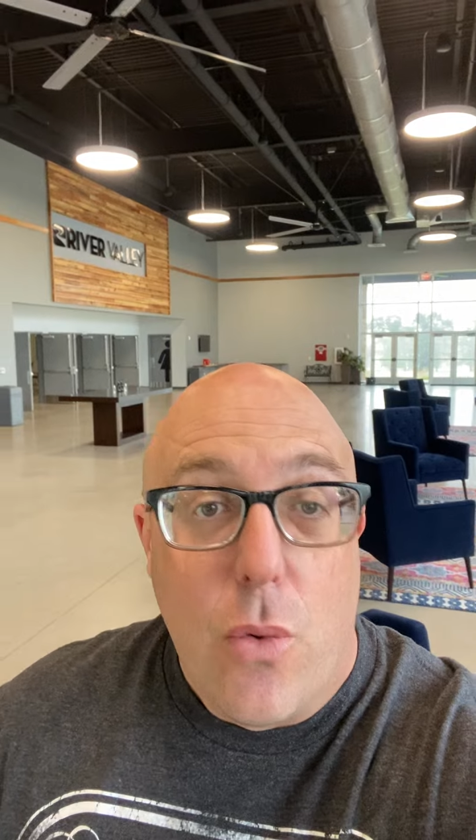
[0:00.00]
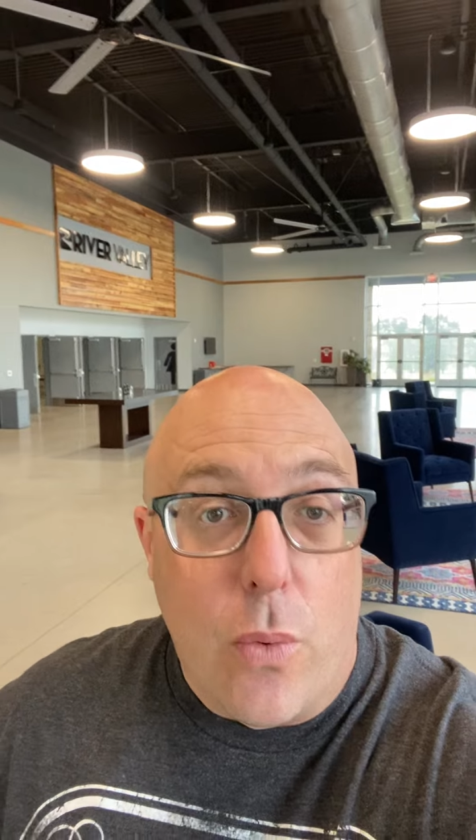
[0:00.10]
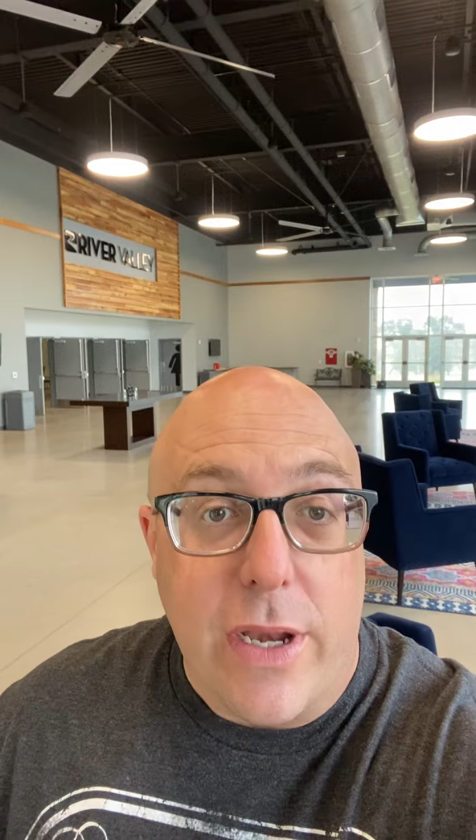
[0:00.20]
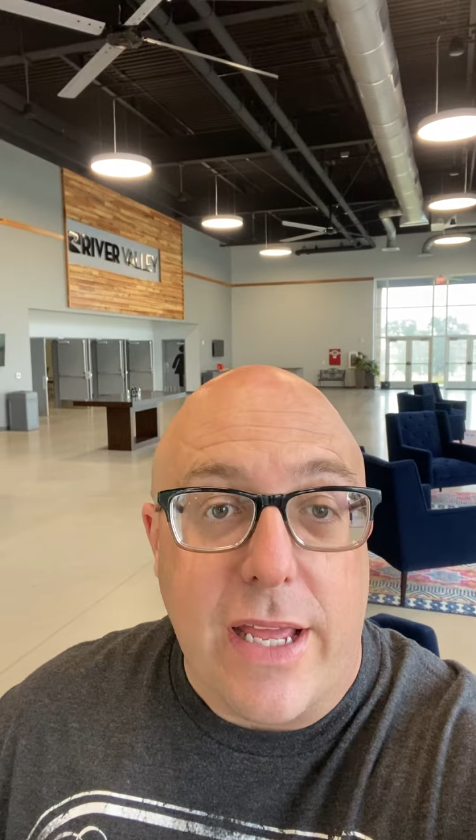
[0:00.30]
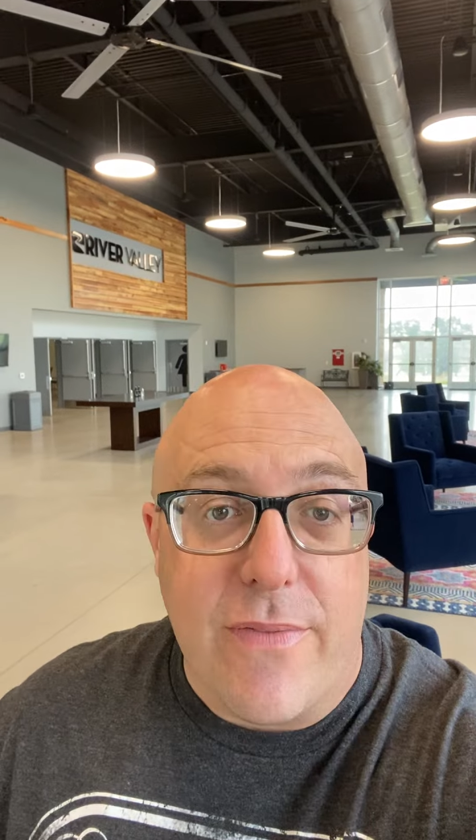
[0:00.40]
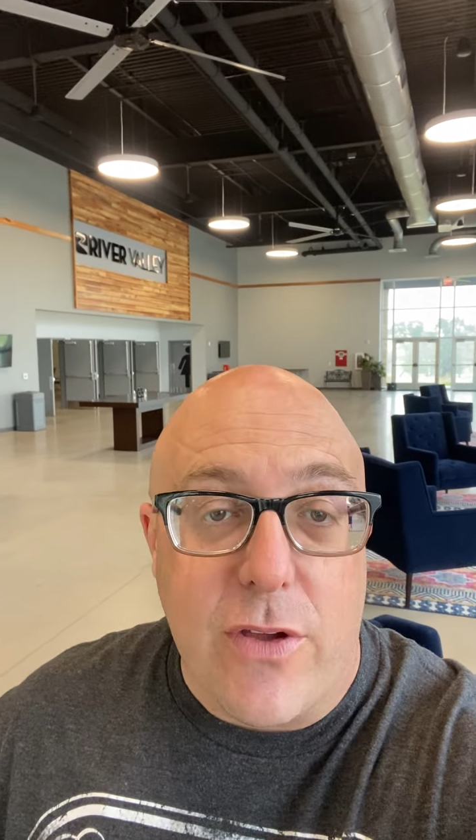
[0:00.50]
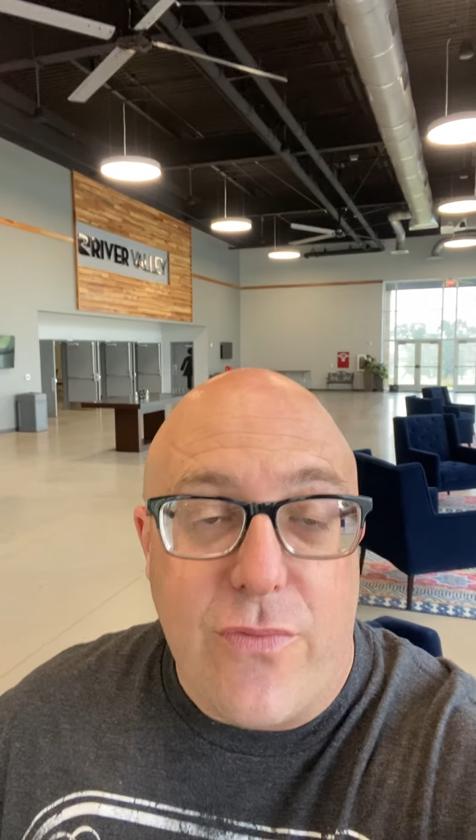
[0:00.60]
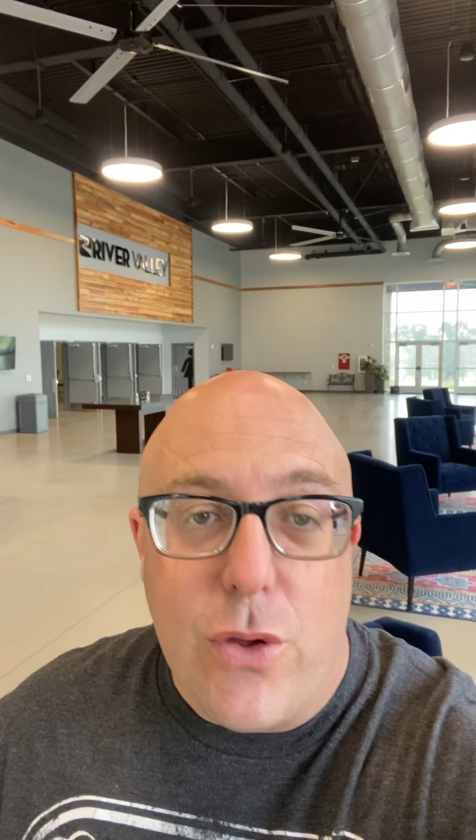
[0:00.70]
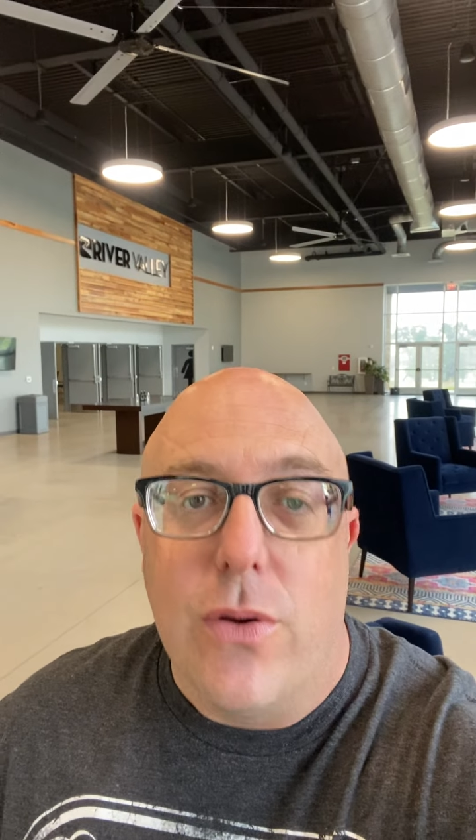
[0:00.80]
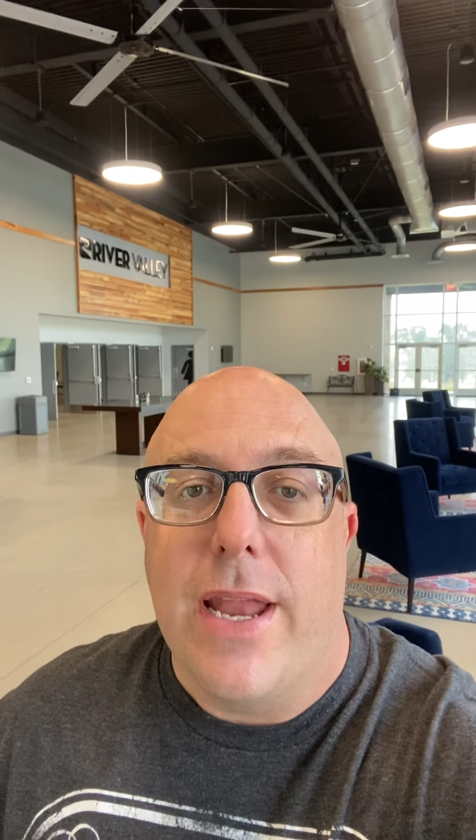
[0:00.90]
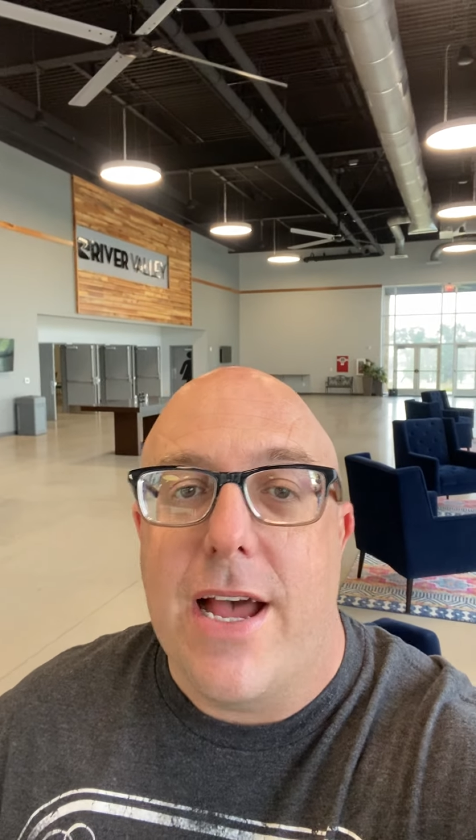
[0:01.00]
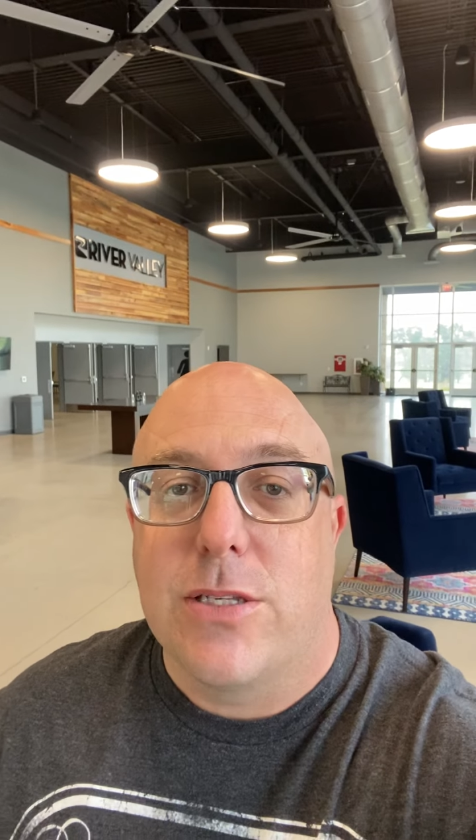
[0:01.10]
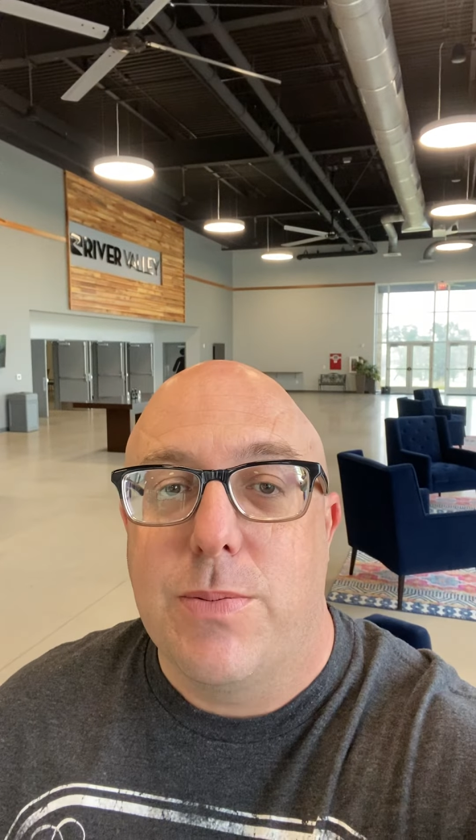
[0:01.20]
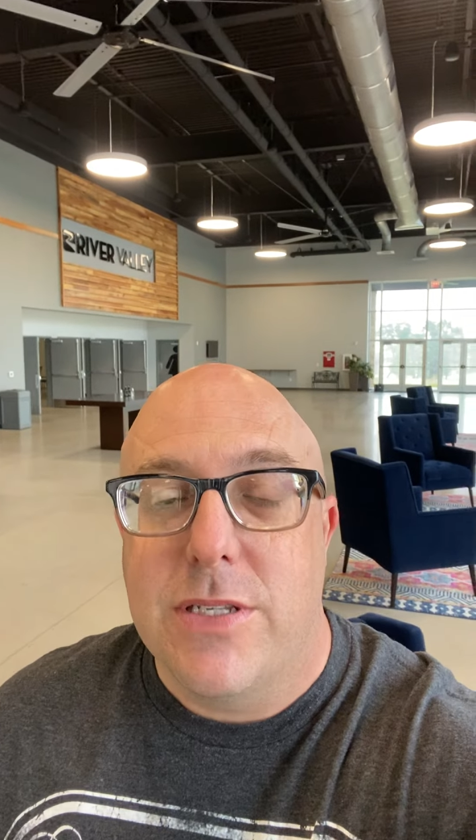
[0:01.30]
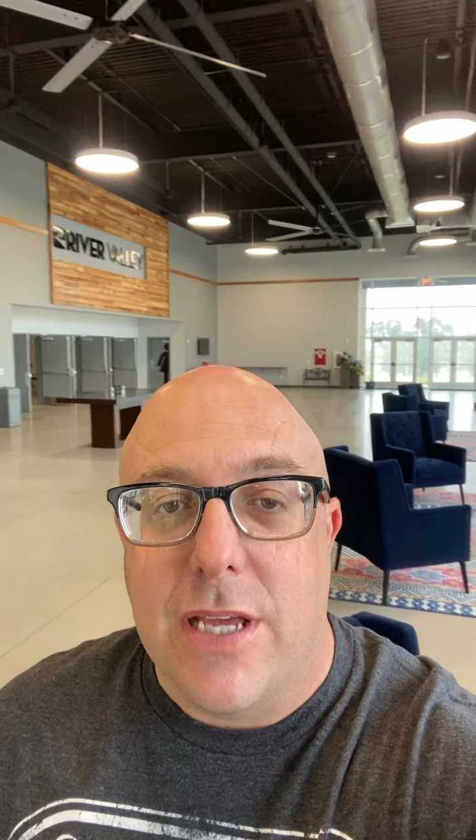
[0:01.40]
Want to give you a few
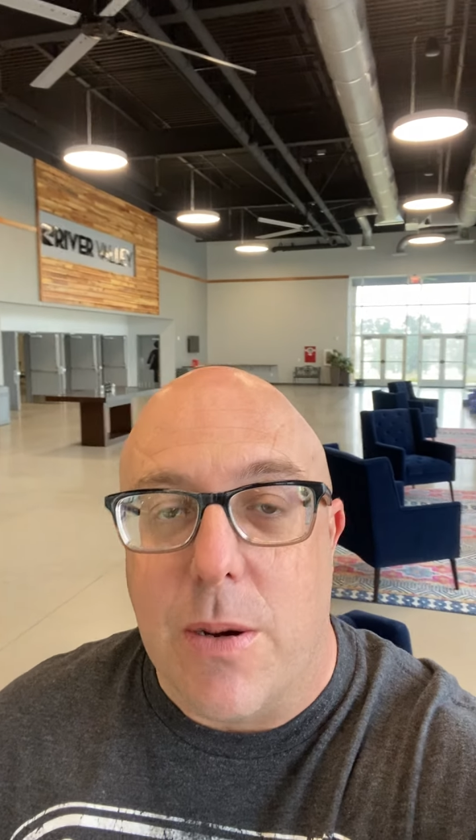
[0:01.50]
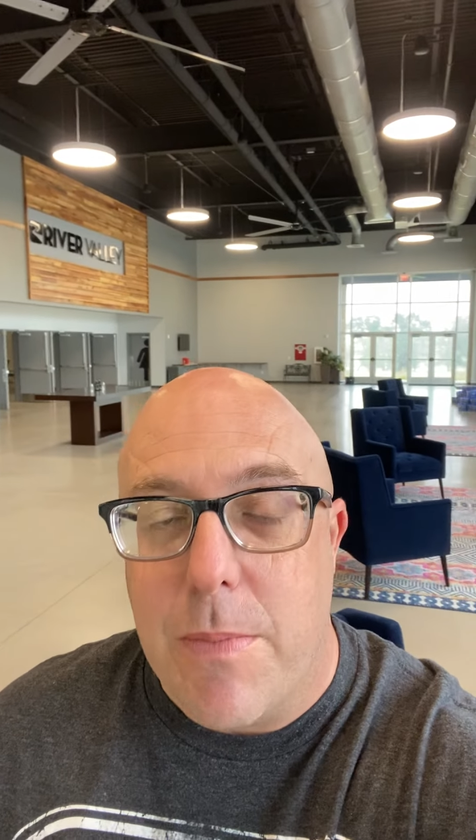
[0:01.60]
announcements in our